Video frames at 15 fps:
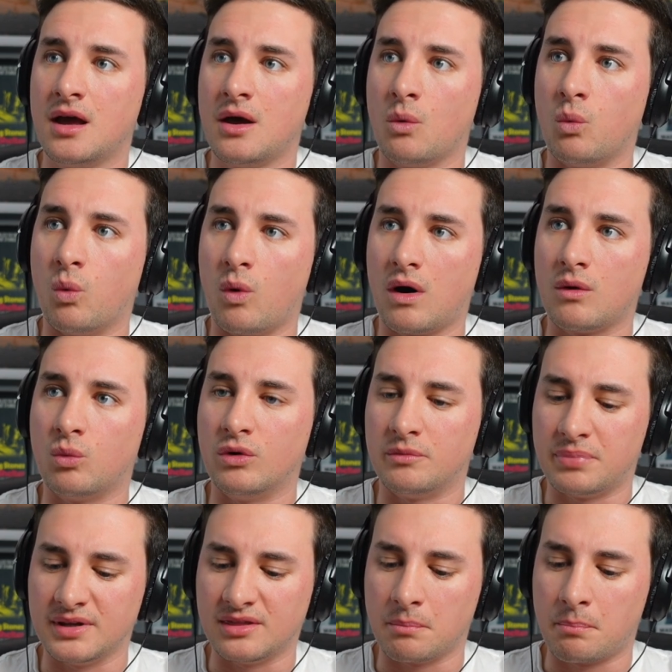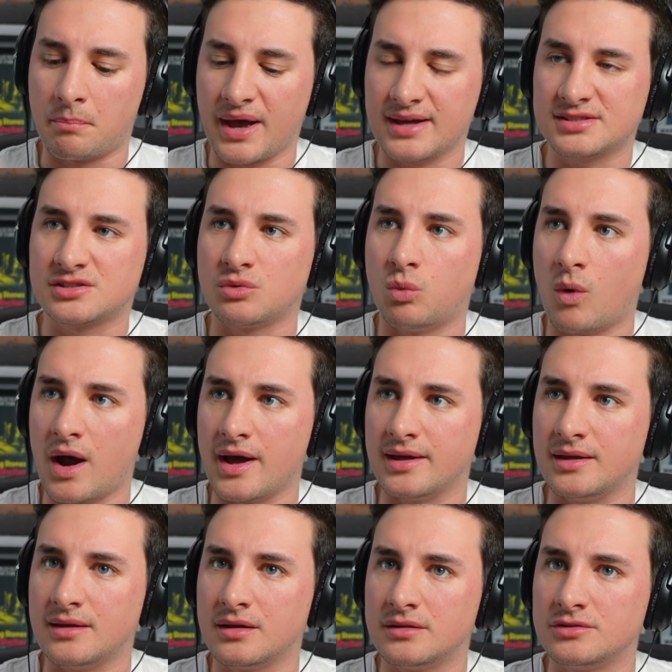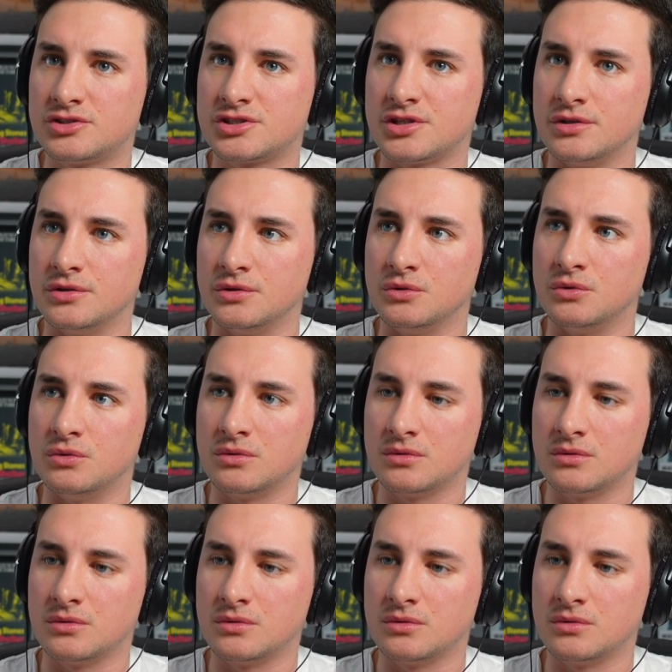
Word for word: What would be the best way to